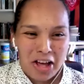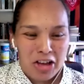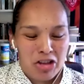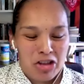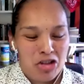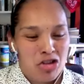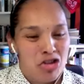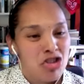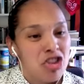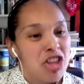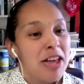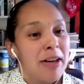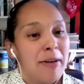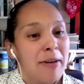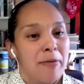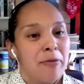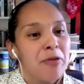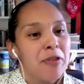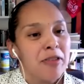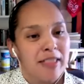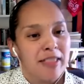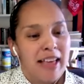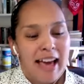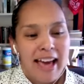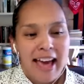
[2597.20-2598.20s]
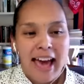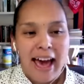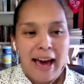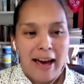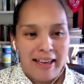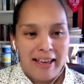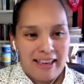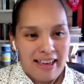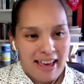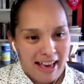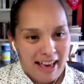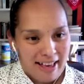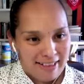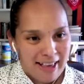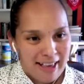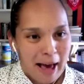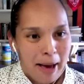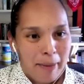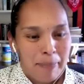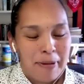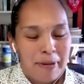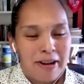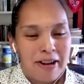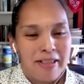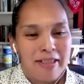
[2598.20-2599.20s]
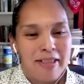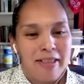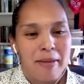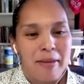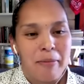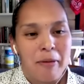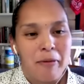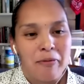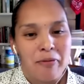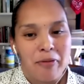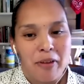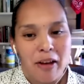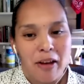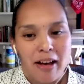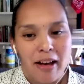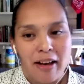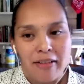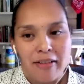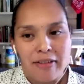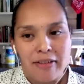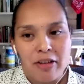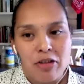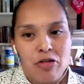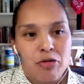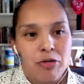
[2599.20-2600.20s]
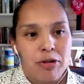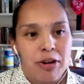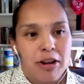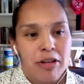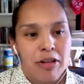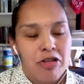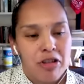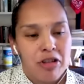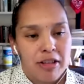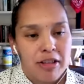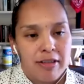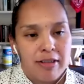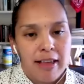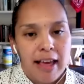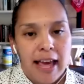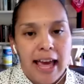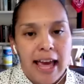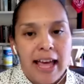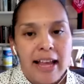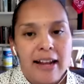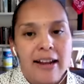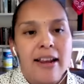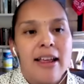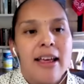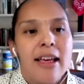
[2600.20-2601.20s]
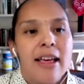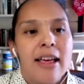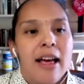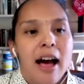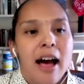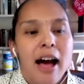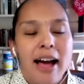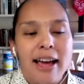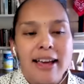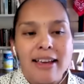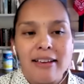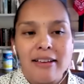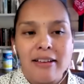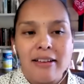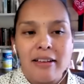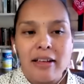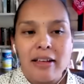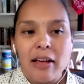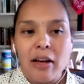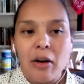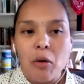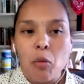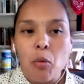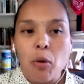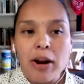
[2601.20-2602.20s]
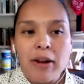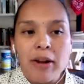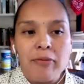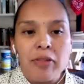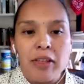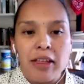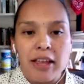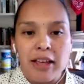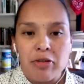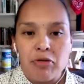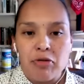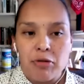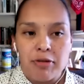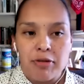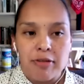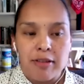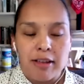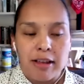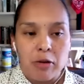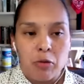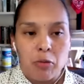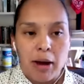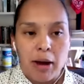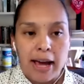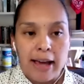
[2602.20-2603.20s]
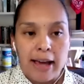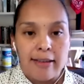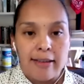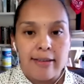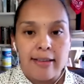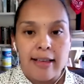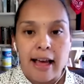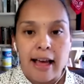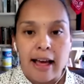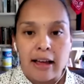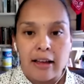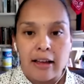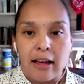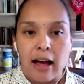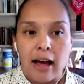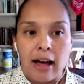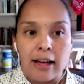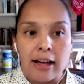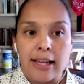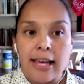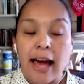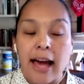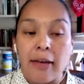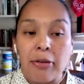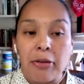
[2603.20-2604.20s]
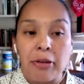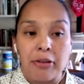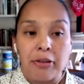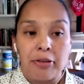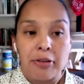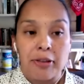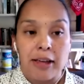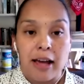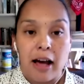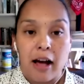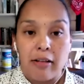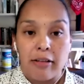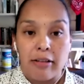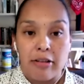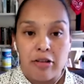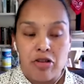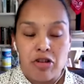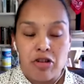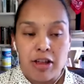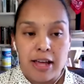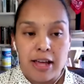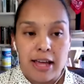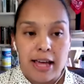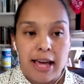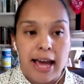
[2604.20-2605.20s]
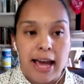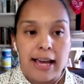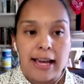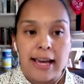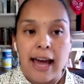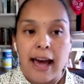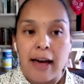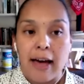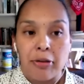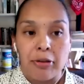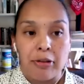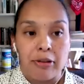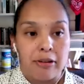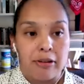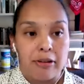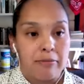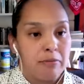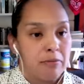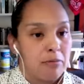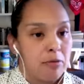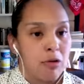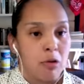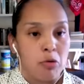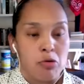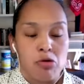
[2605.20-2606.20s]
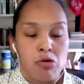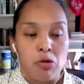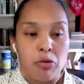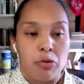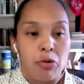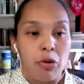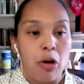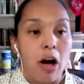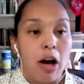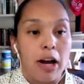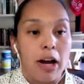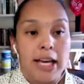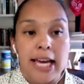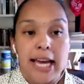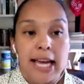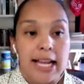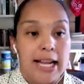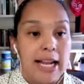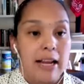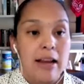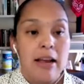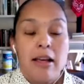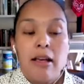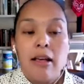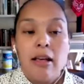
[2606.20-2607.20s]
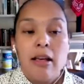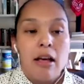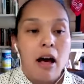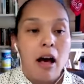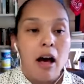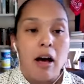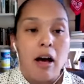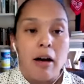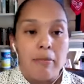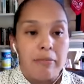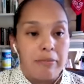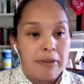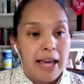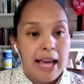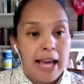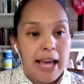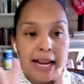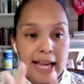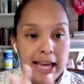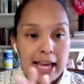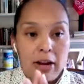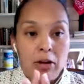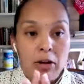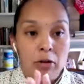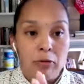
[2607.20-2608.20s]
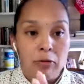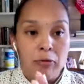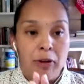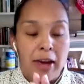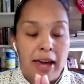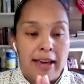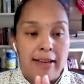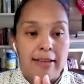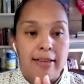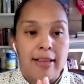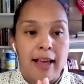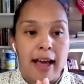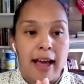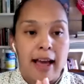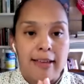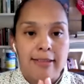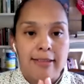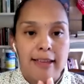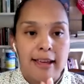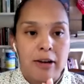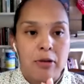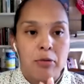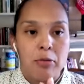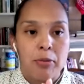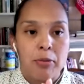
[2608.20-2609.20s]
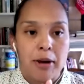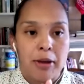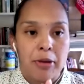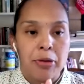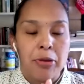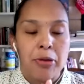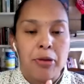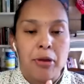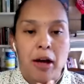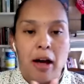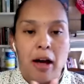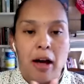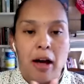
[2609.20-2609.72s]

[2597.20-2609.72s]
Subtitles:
shift that has happened in some of these traditions. And one of the interesting ways that Catholic theology and Catholic social thought can interface, I think, with